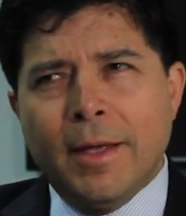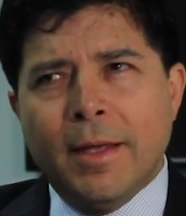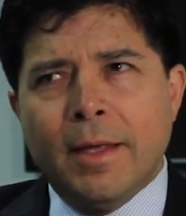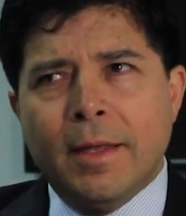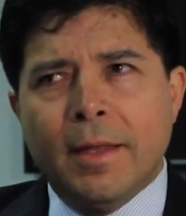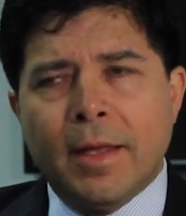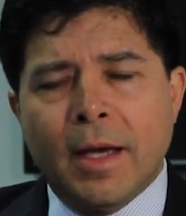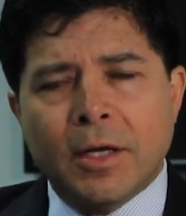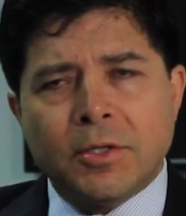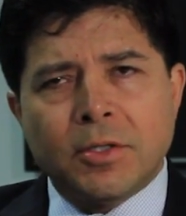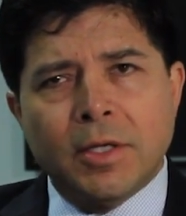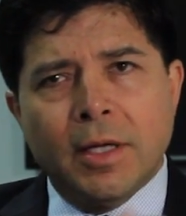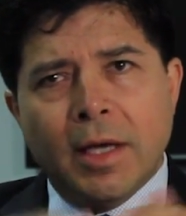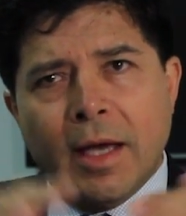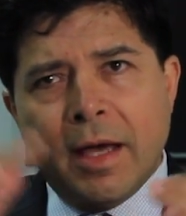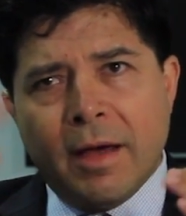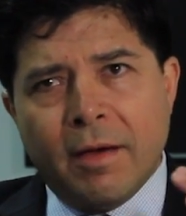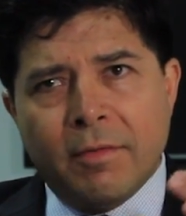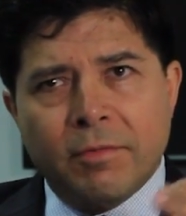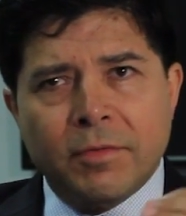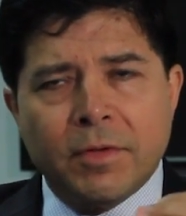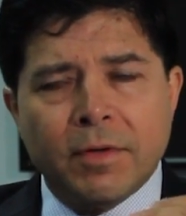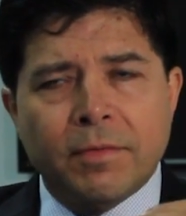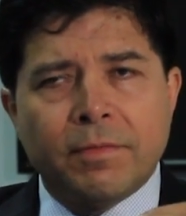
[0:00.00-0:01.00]
they actually
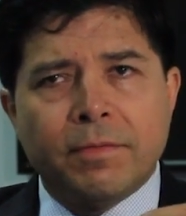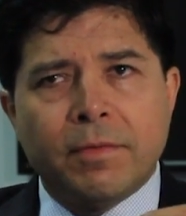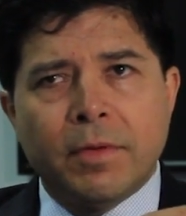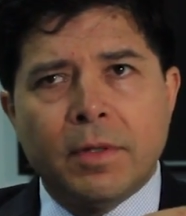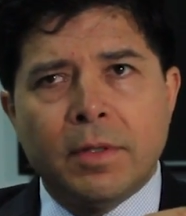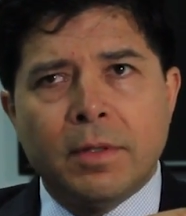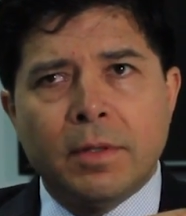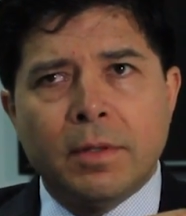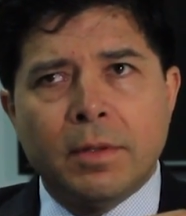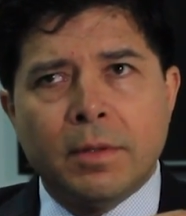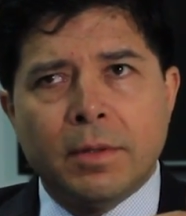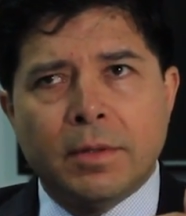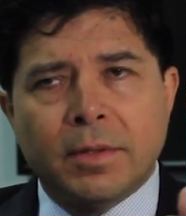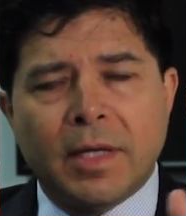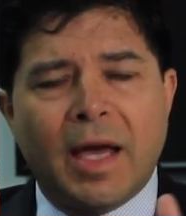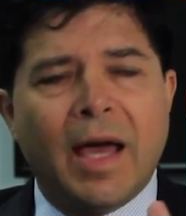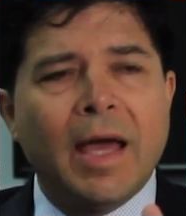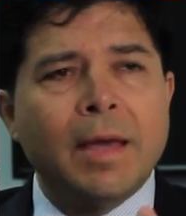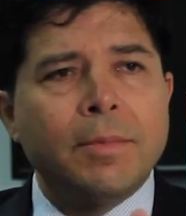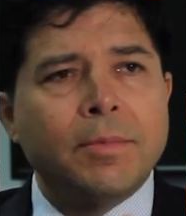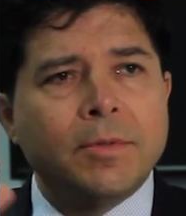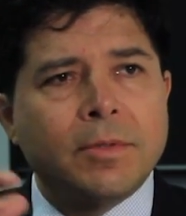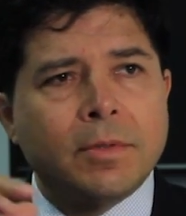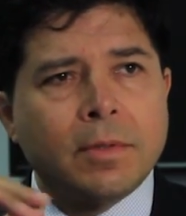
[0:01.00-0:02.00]
have different
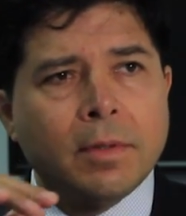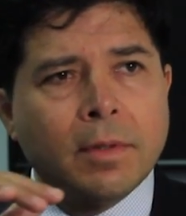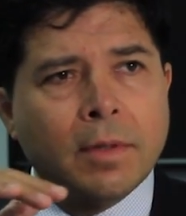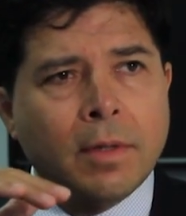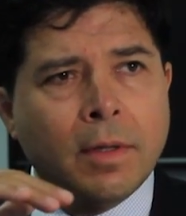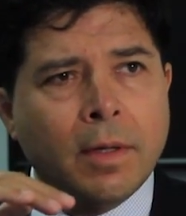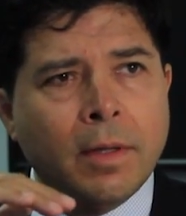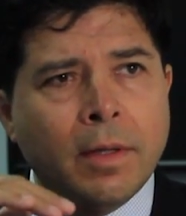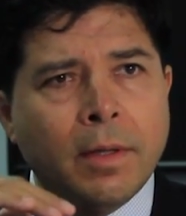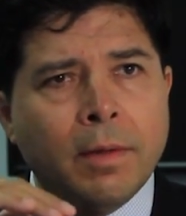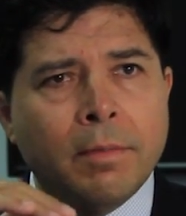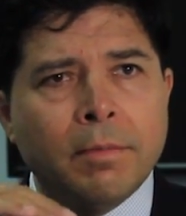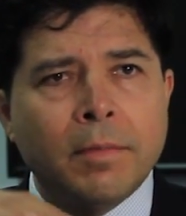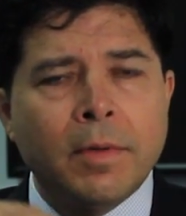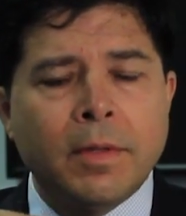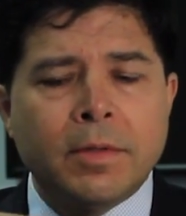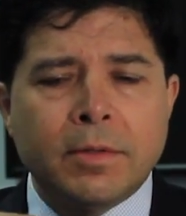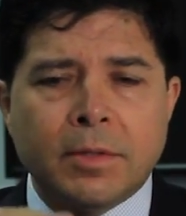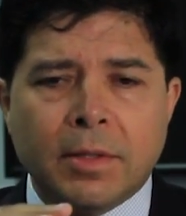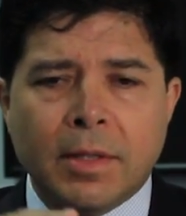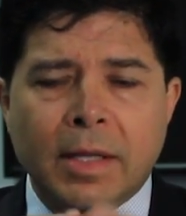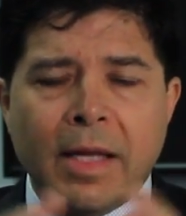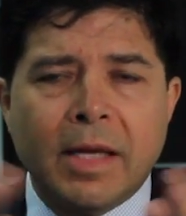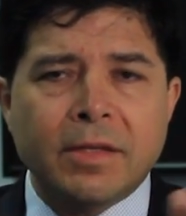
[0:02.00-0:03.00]
types.
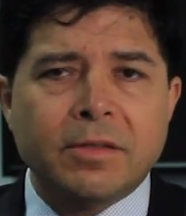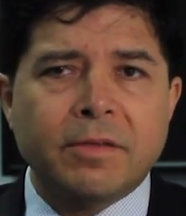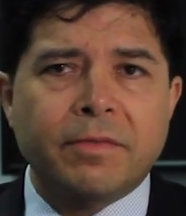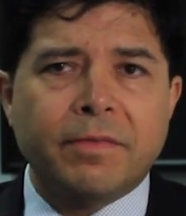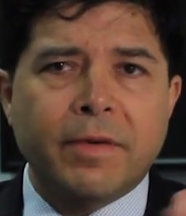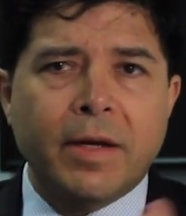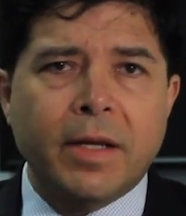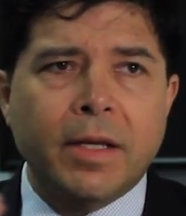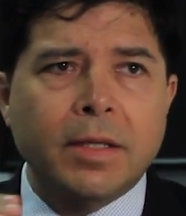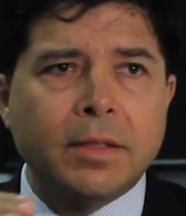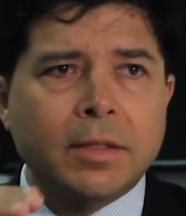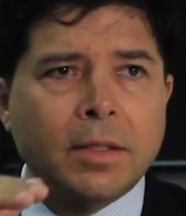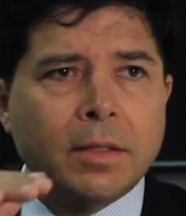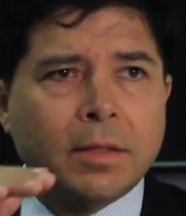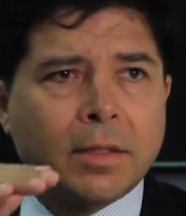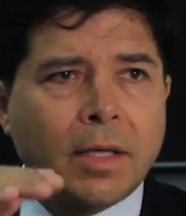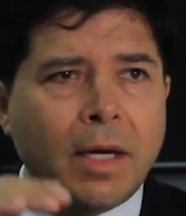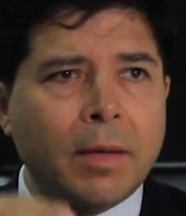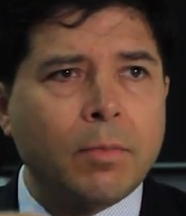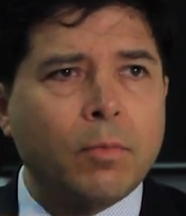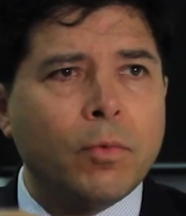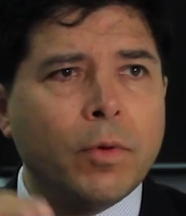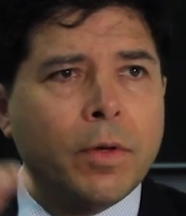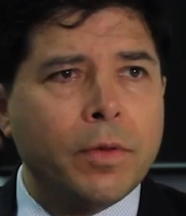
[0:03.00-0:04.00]
It's classified into
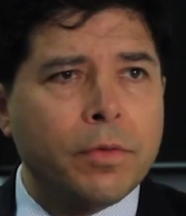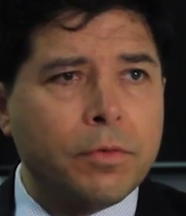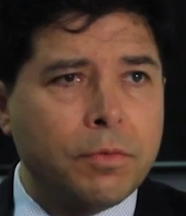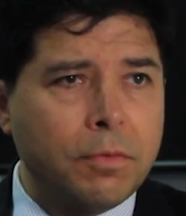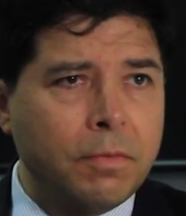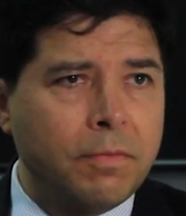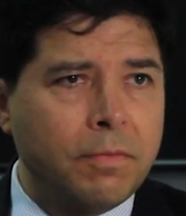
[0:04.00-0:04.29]
type 1 through